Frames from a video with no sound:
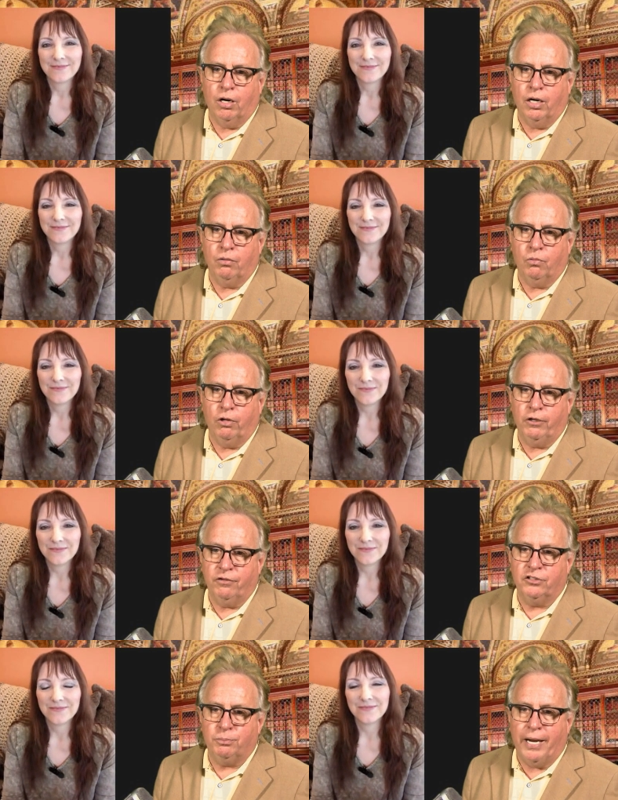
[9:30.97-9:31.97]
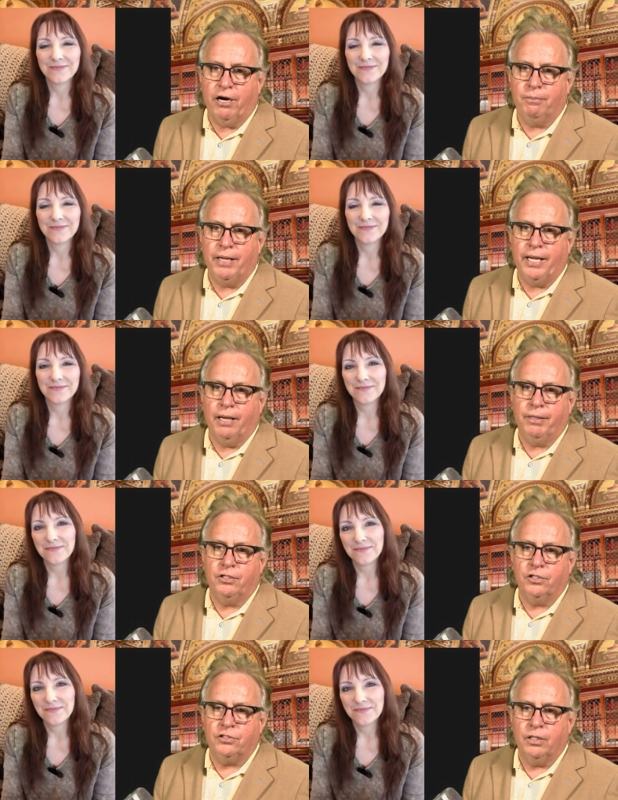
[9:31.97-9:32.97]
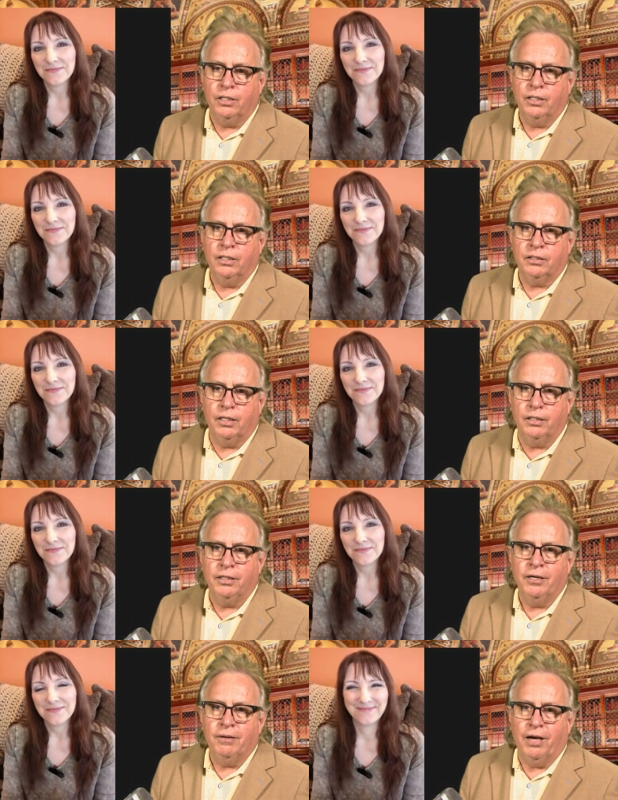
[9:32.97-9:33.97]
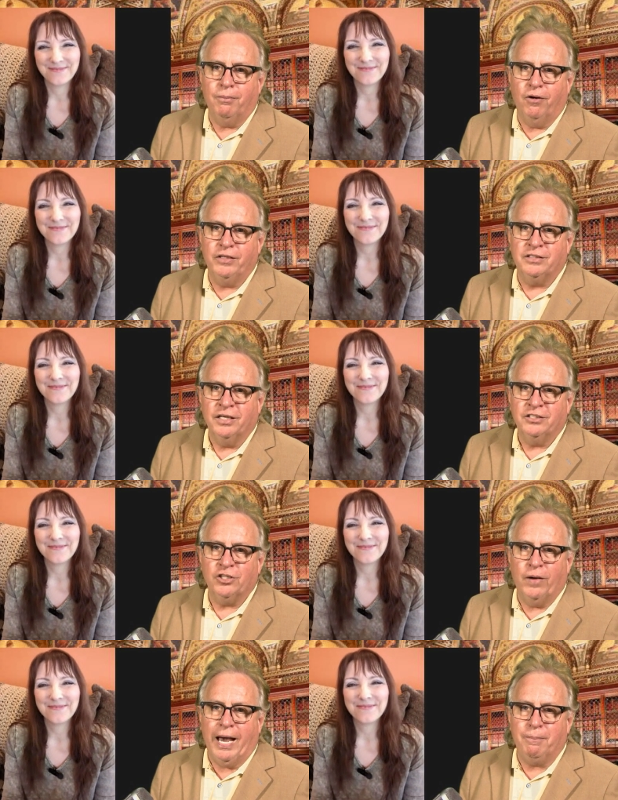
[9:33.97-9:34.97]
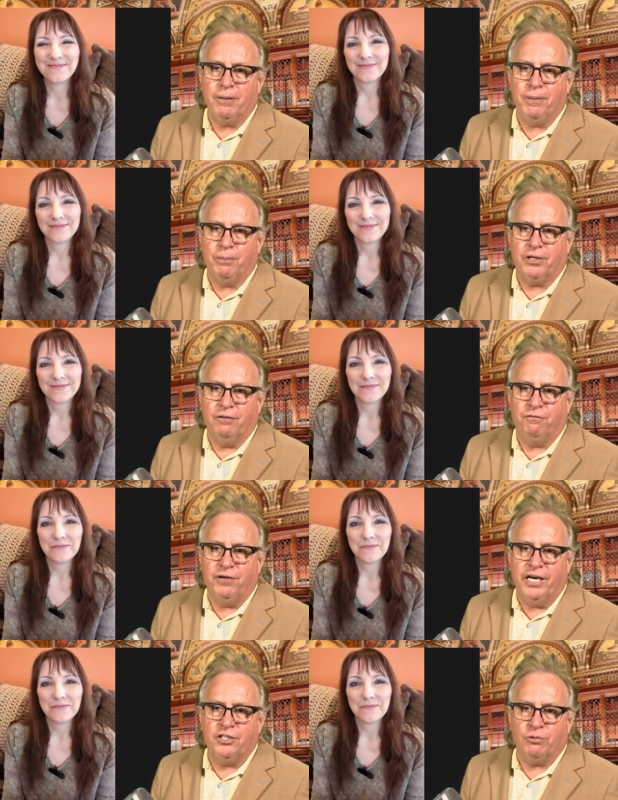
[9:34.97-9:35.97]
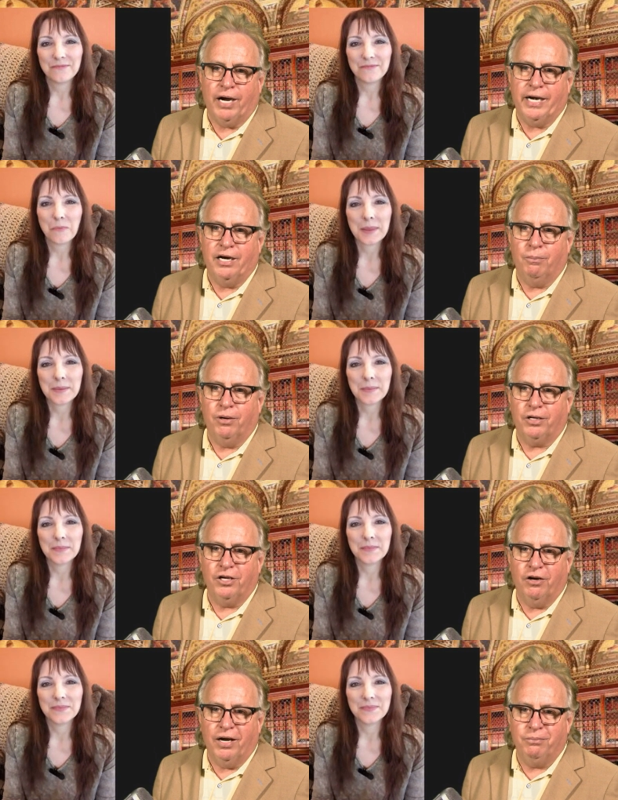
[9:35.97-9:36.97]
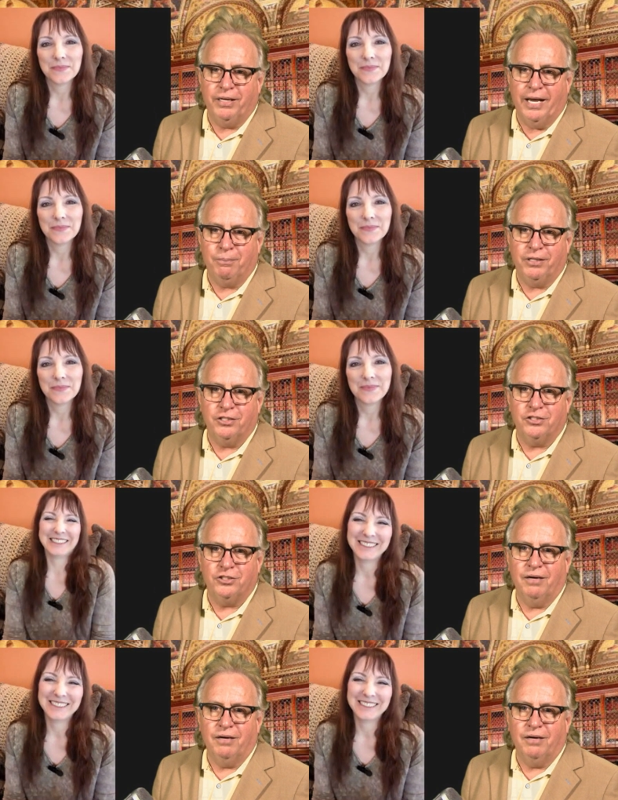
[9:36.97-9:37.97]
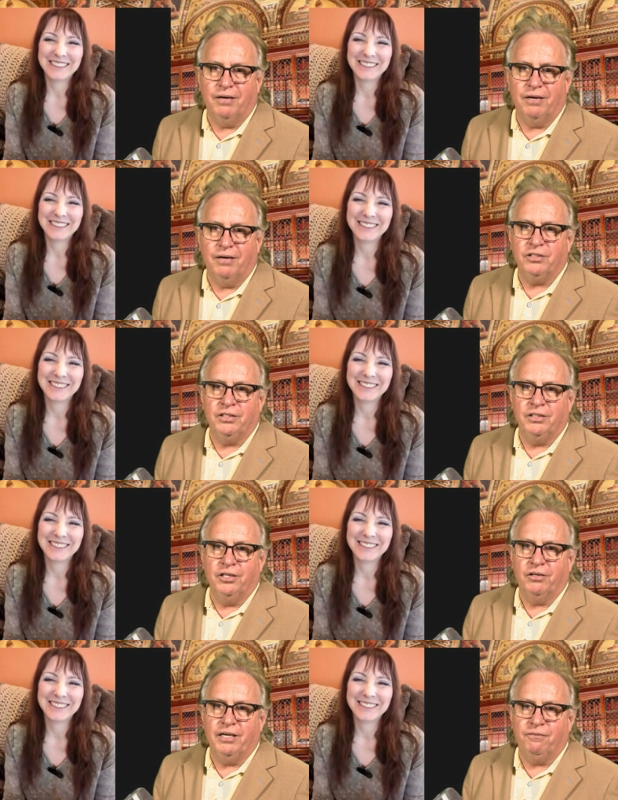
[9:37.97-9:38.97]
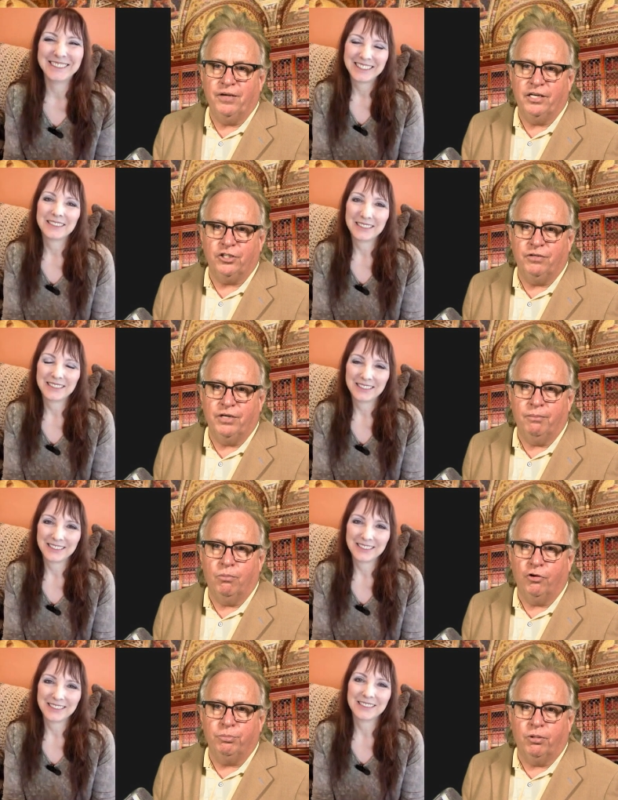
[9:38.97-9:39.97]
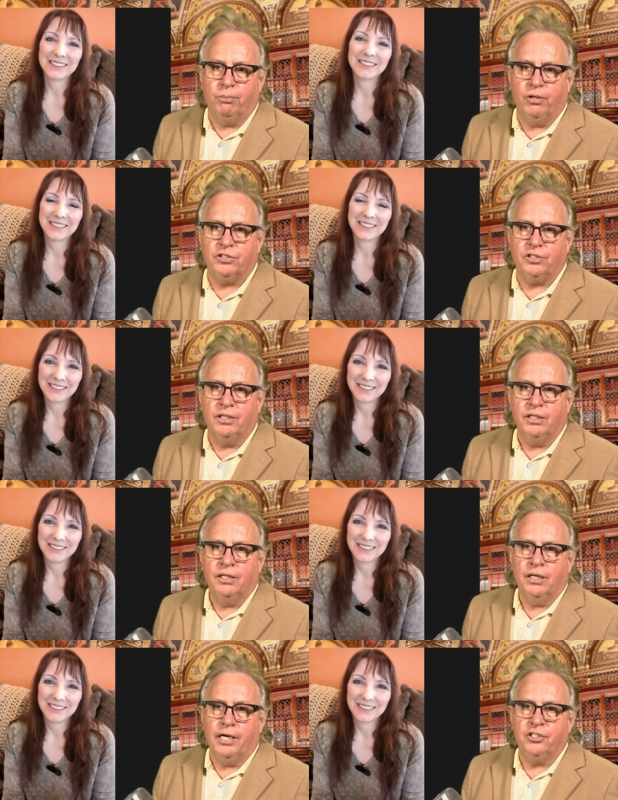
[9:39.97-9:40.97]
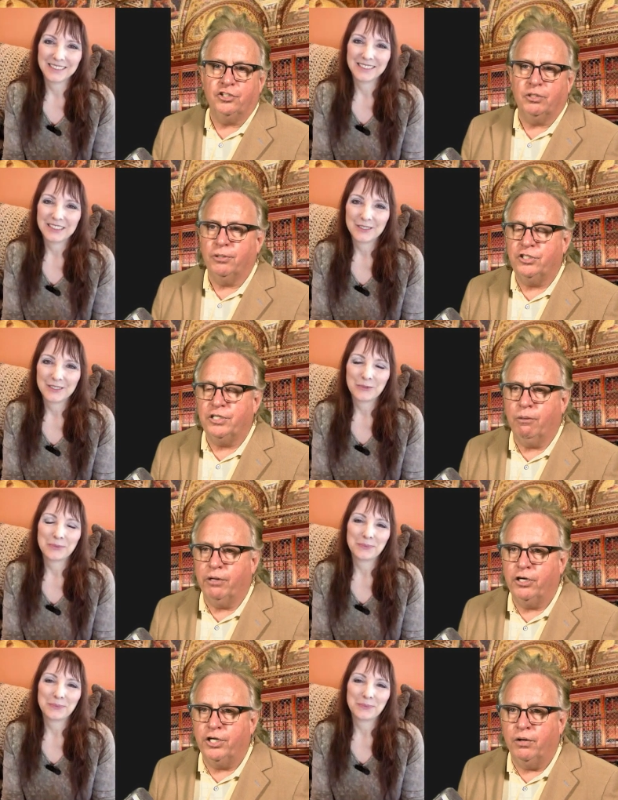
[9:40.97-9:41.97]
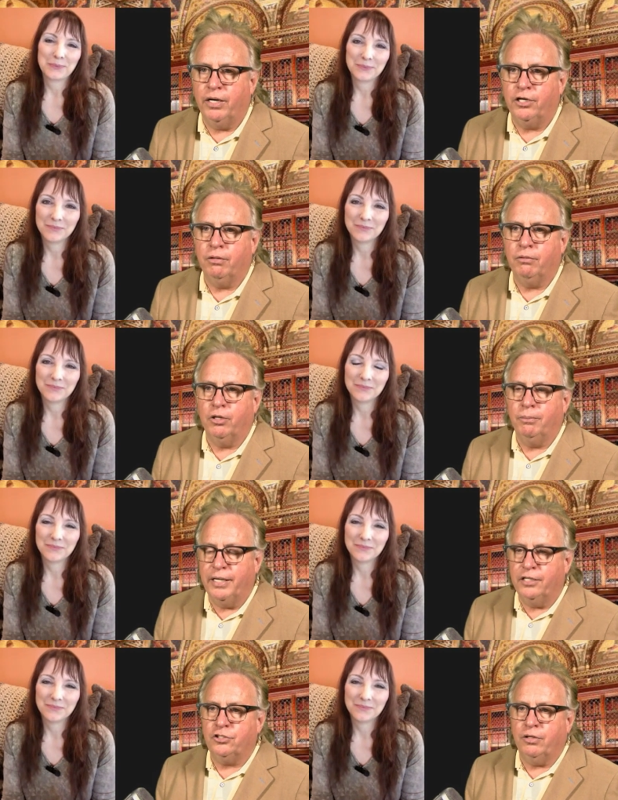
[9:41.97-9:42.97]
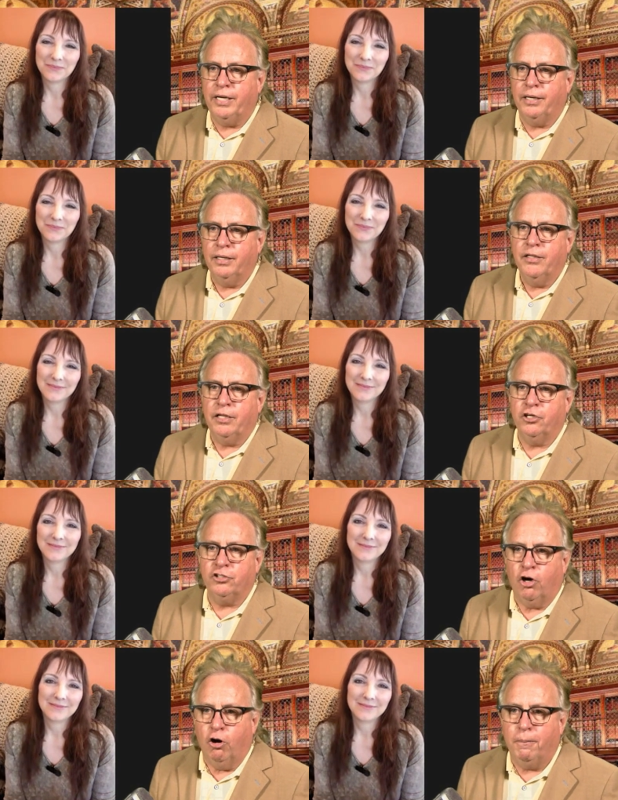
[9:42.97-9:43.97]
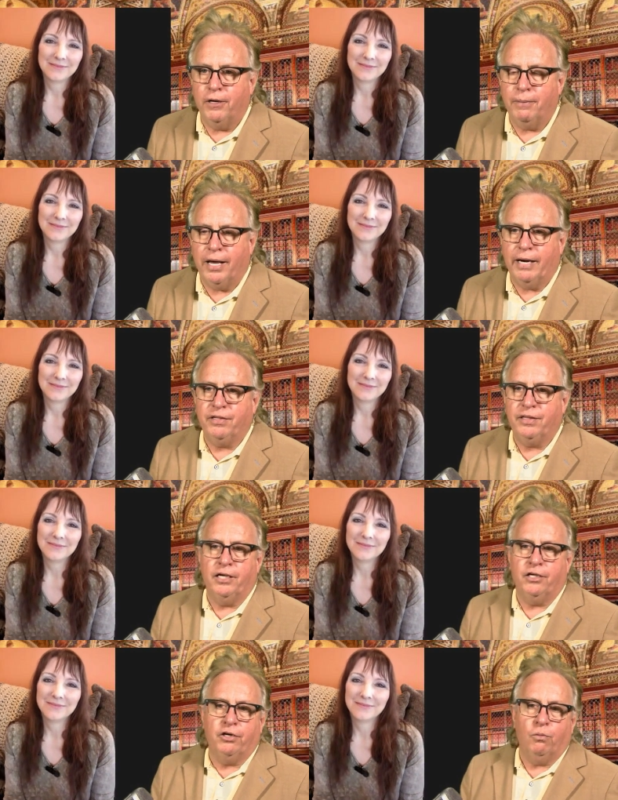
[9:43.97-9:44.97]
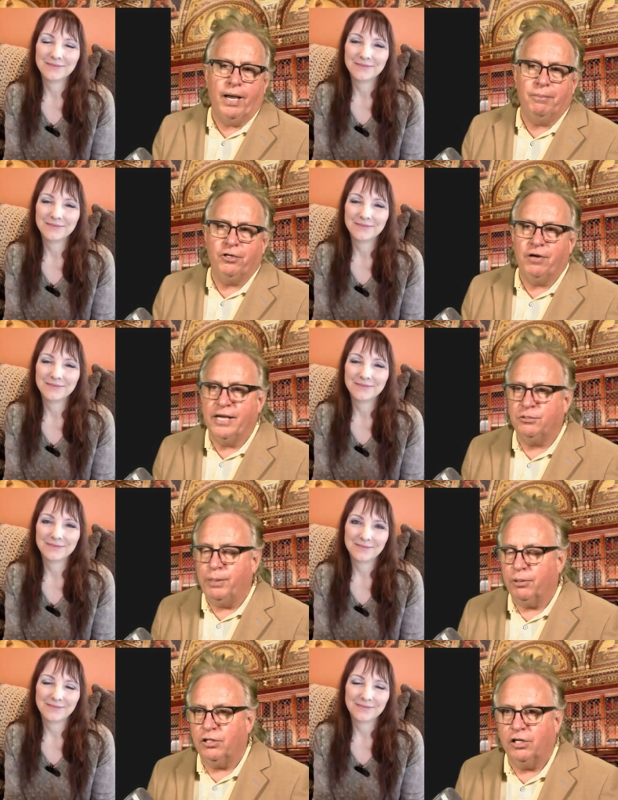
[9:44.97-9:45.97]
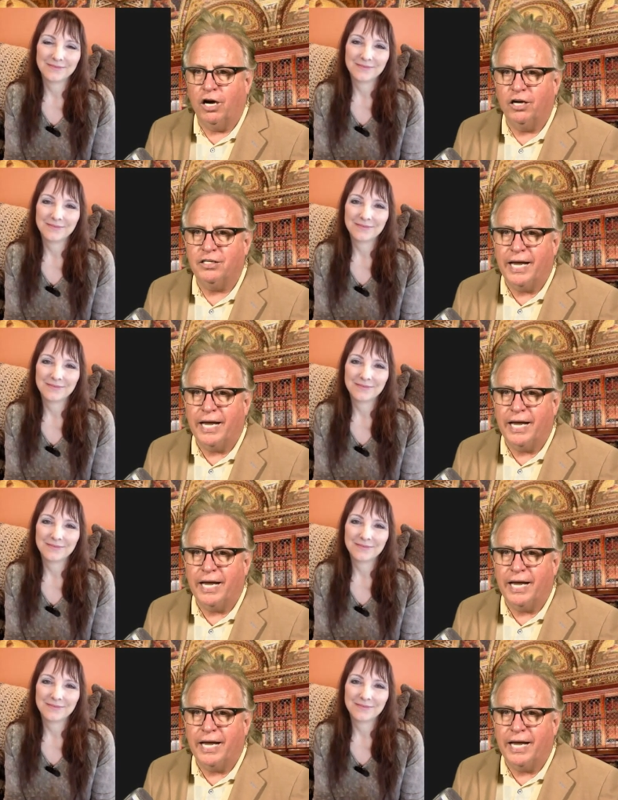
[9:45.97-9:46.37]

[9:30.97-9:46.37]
Speaker 1: are, well, you've inspired me. I mean, just... I'm always so happy people can finish writing a book. You know, I'd be happy just uh, you know get finished. You've done multiple books, and I just appreciate what you're doing and your your ministry, and that you're so open about everything. And your web address, people could